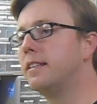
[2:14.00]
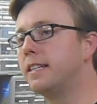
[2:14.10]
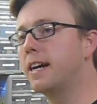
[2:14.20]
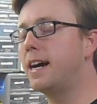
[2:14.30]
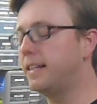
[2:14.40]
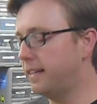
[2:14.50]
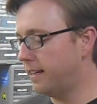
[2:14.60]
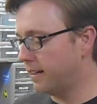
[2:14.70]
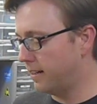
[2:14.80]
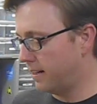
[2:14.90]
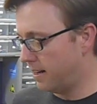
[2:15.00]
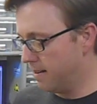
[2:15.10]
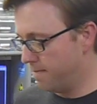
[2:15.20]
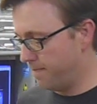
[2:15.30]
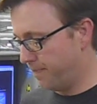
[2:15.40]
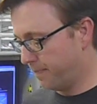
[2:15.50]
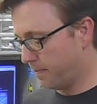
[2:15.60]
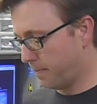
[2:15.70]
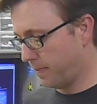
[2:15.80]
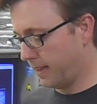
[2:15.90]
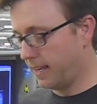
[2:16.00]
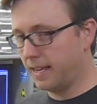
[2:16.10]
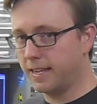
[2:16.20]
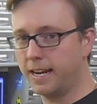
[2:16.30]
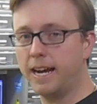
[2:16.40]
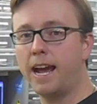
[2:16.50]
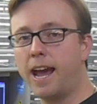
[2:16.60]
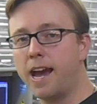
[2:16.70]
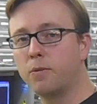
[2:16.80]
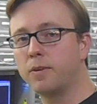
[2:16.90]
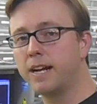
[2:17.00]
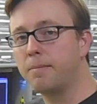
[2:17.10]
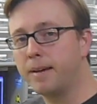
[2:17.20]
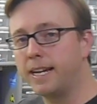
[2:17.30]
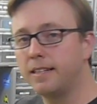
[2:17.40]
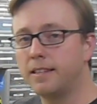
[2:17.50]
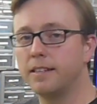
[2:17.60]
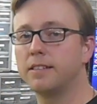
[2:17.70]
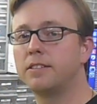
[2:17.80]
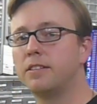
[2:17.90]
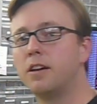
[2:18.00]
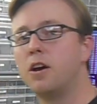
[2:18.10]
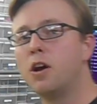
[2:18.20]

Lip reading: the idea that I had when I made this